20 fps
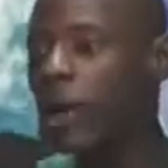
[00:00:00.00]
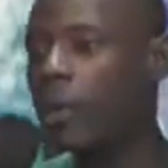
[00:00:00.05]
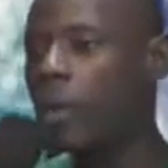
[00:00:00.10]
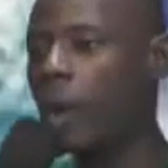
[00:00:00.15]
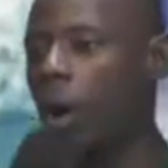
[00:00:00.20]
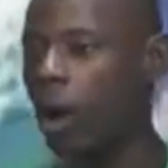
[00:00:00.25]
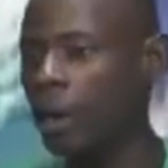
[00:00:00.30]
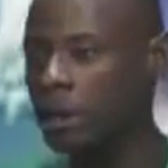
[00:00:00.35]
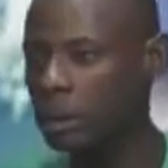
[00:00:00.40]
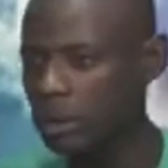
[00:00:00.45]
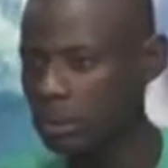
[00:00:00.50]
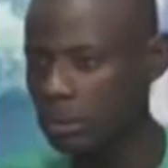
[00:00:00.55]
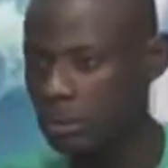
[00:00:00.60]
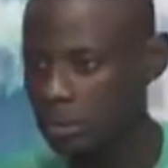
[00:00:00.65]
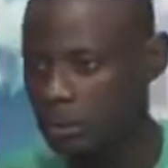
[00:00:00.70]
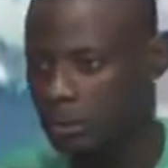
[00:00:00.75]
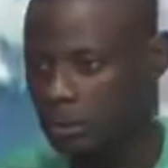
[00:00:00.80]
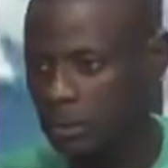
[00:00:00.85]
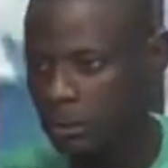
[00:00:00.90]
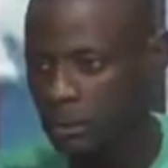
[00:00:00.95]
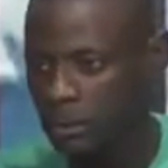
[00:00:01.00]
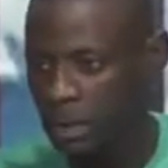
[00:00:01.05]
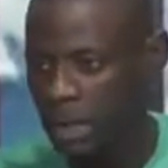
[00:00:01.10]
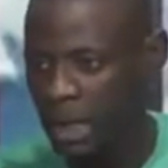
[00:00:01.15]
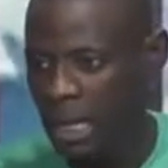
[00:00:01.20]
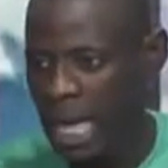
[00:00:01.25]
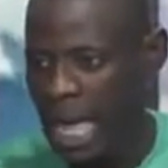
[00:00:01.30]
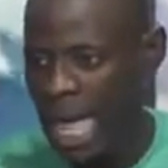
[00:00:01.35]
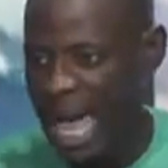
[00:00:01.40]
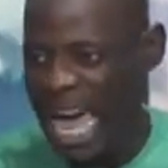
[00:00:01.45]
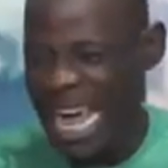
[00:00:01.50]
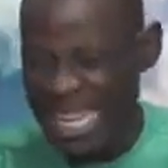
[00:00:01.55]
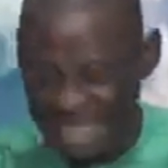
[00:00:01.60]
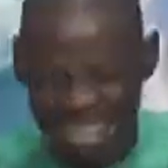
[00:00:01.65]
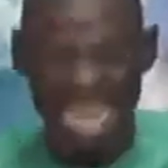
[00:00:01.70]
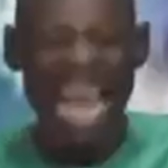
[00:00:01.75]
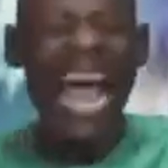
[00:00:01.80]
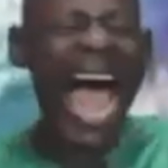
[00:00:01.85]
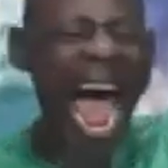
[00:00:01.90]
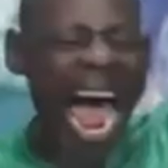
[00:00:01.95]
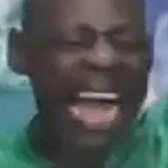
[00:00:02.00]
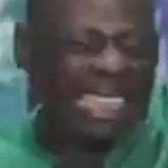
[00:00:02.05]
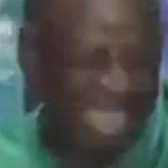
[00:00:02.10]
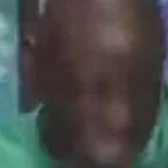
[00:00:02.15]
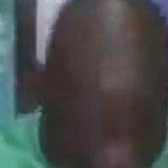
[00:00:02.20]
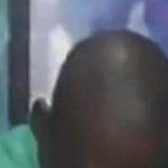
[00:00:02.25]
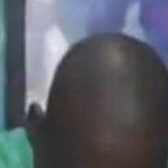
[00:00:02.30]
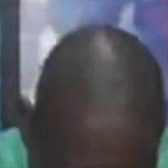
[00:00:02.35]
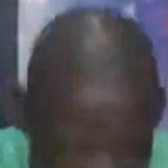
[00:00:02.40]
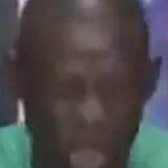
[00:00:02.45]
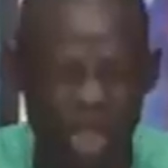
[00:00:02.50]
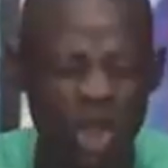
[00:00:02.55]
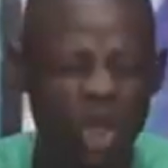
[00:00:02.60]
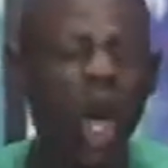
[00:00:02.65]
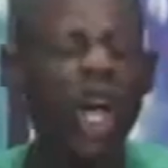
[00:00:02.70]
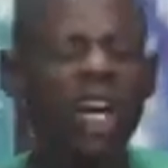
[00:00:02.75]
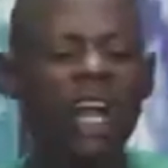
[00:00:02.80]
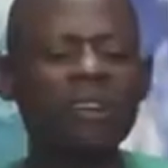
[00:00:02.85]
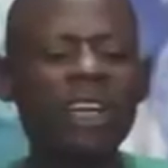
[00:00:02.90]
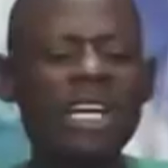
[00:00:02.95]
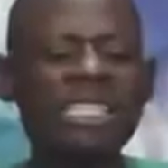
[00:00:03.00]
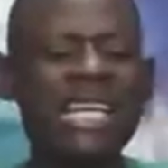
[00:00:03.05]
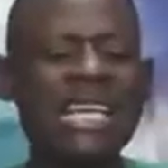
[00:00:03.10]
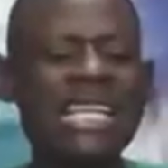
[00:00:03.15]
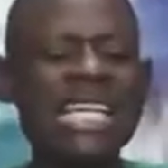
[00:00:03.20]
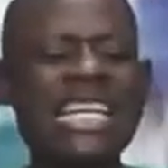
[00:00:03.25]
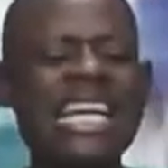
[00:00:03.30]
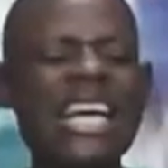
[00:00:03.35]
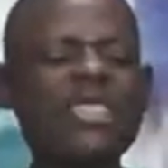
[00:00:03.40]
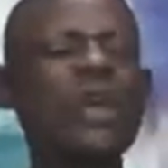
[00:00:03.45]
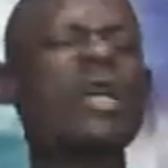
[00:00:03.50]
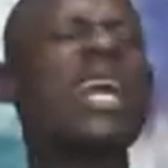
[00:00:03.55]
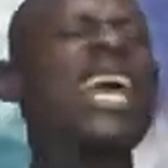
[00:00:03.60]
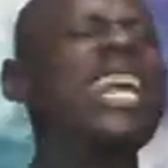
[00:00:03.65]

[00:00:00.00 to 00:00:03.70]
hot. The attention of the generation is